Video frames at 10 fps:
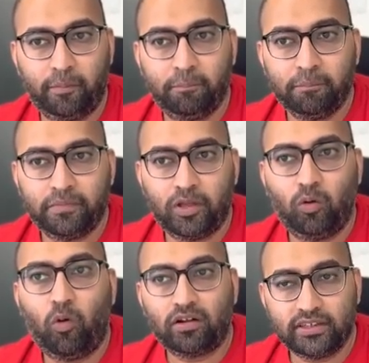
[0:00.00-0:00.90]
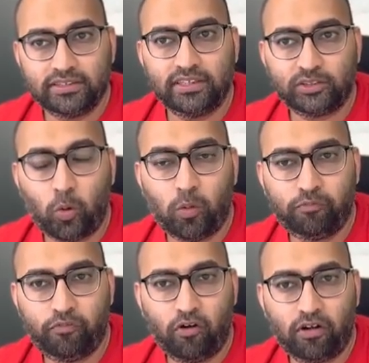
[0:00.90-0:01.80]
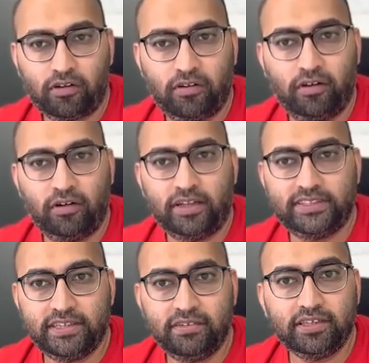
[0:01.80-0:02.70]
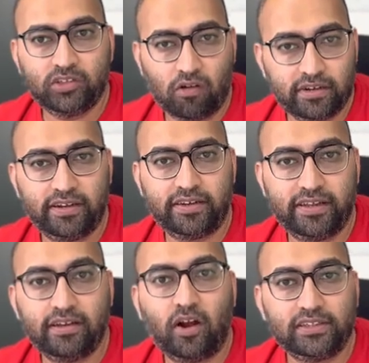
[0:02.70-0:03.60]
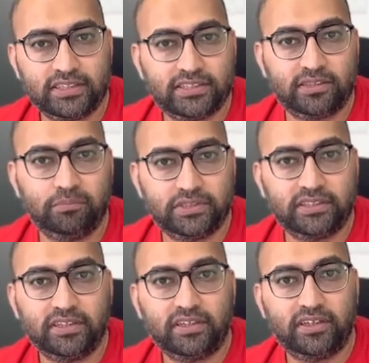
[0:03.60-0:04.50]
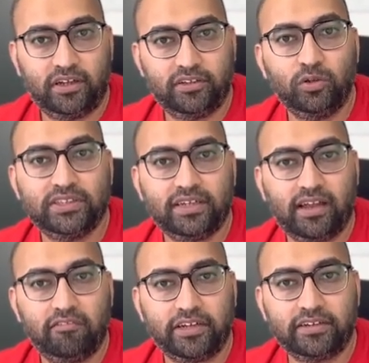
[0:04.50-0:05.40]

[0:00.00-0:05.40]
what is the scope for achieving sovereignty in our systems using NavIC?